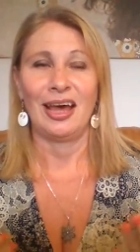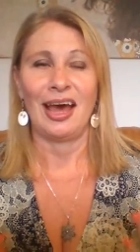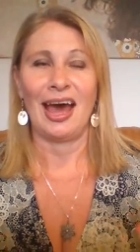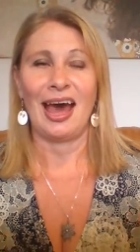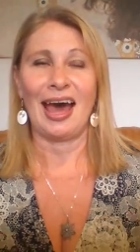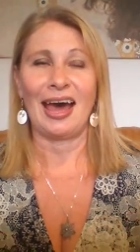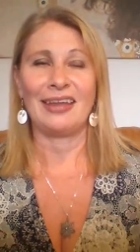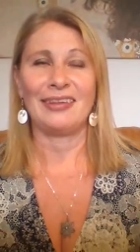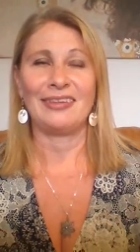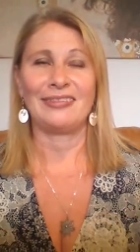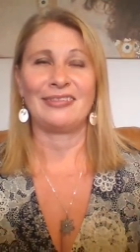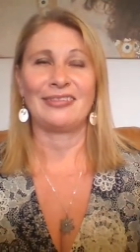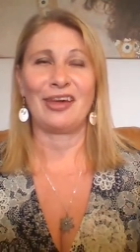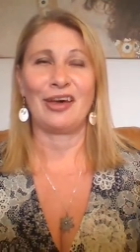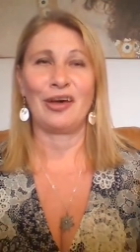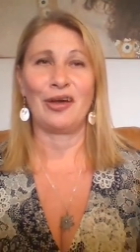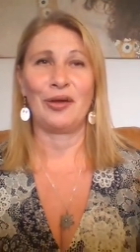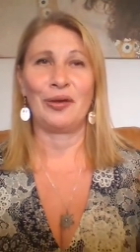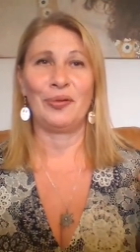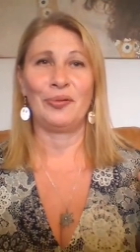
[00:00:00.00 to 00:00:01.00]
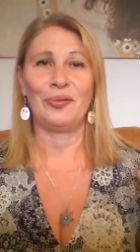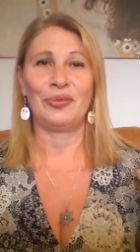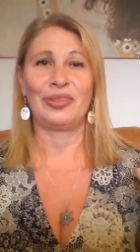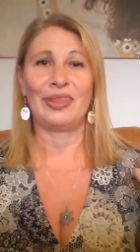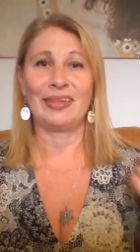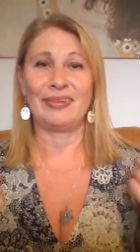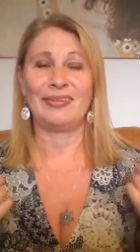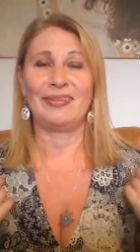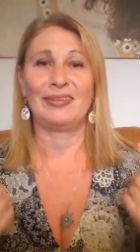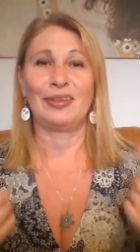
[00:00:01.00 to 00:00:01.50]
And so
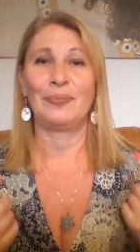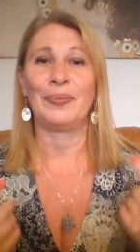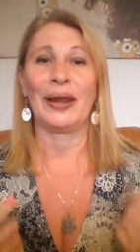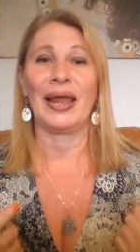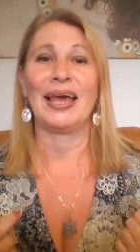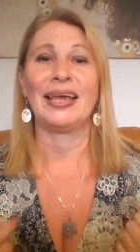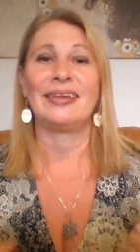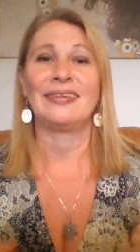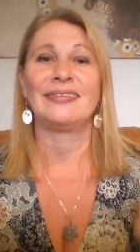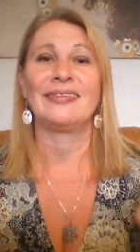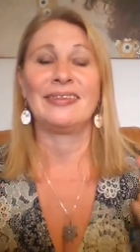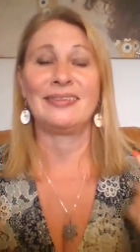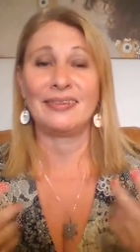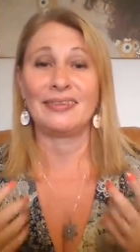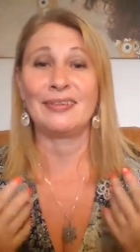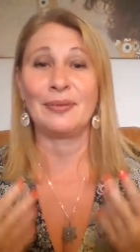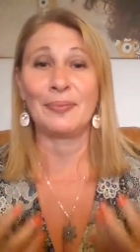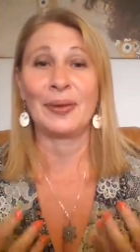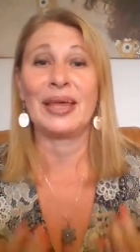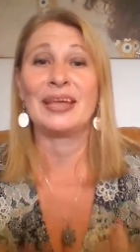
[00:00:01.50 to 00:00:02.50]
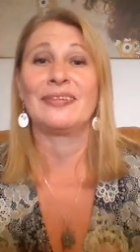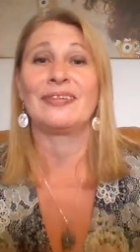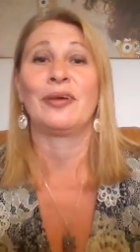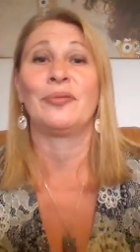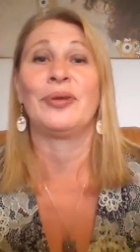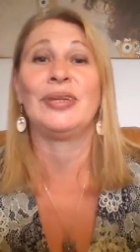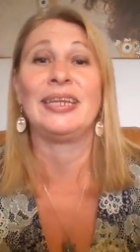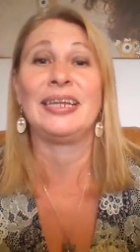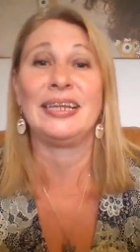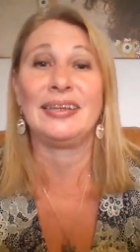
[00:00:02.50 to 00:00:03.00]
this is the place that
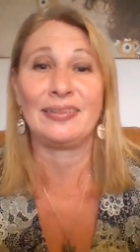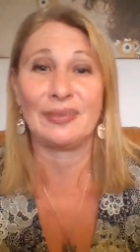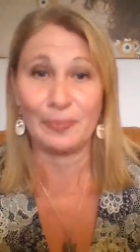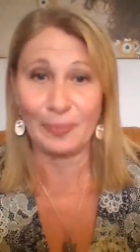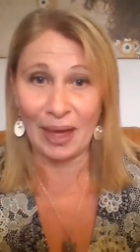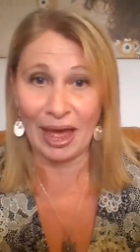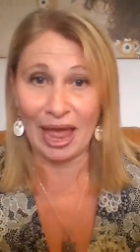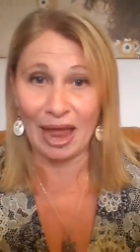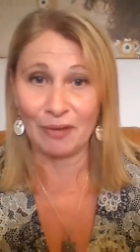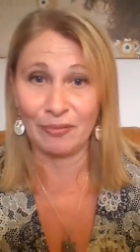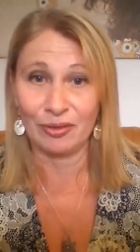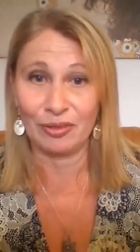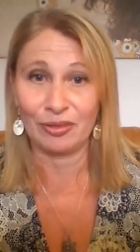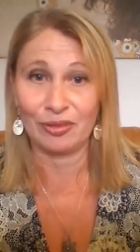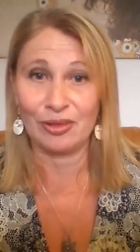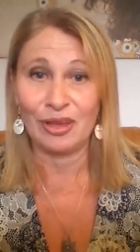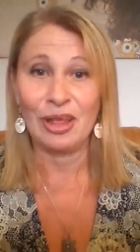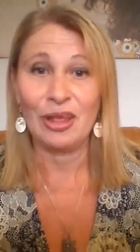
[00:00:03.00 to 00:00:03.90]
we need to parent